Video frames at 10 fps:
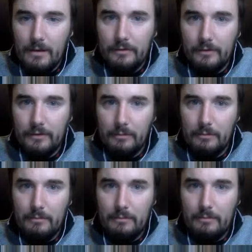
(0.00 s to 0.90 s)
So.
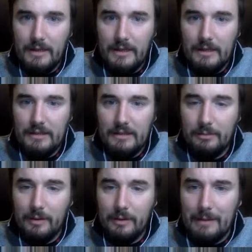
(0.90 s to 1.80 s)
Many
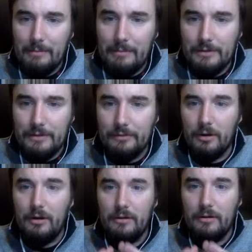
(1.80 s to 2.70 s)
elasmobranch populations
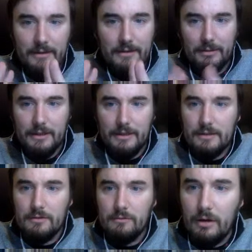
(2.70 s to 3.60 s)
were already
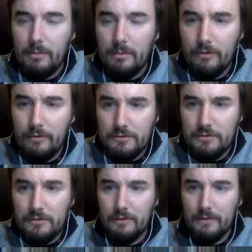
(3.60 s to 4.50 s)
depleted well before fishery
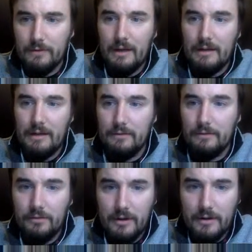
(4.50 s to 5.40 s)
surveys had even
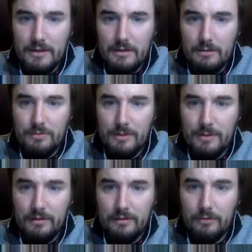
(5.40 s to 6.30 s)
started, which means
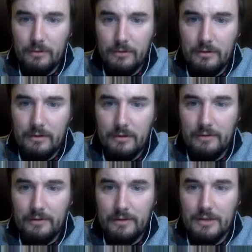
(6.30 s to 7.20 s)
historical
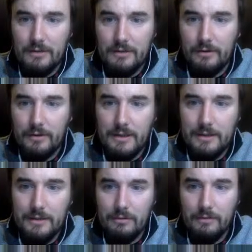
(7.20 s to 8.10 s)
investigations are needed
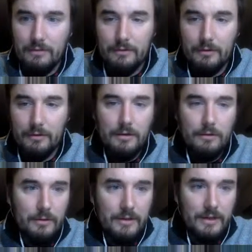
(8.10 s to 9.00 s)
to reveal their
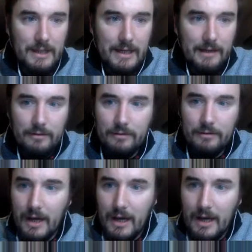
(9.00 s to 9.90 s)
ignored declines.
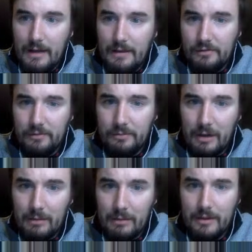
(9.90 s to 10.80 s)
This is
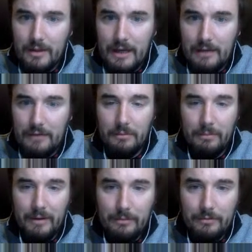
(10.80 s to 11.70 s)
probably the case for the
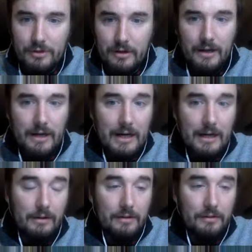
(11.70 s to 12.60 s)
bramble shark
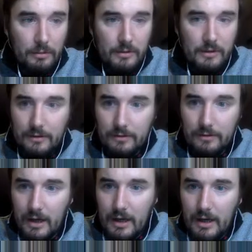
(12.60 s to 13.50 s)
Echinorhinus brucus,
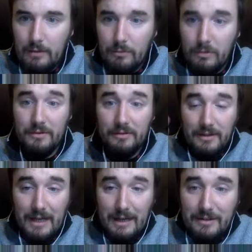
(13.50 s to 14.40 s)
which was
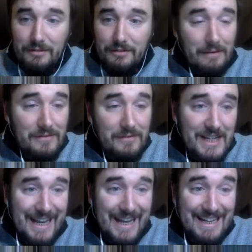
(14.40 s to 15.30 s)
named in
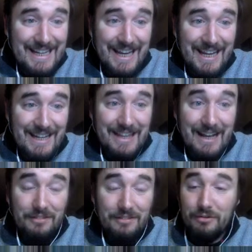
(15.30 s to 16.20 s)
1788.
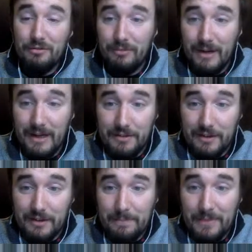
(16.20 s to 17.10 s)
That's
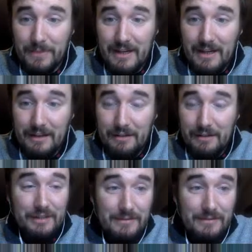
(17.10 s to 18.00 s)
crazy.
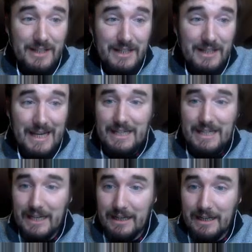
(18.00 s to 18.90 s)

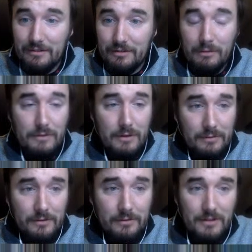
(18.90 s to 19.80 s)
1788. So we've known
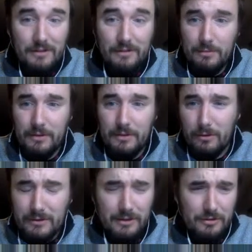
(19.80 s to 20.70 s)
this shark. This is one of the
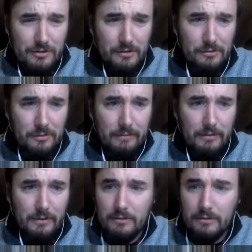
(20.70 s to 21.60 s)
earliest sharks we've ever
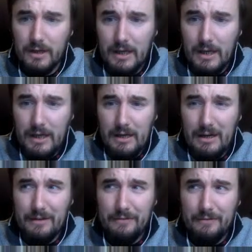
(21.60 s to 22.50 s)
known.
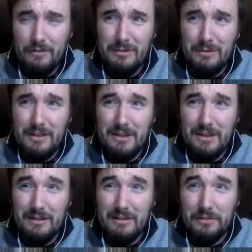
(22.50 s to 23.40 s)
First one
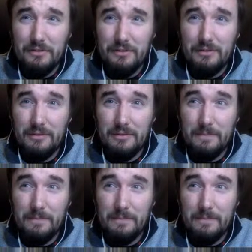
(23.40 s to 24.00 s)
is...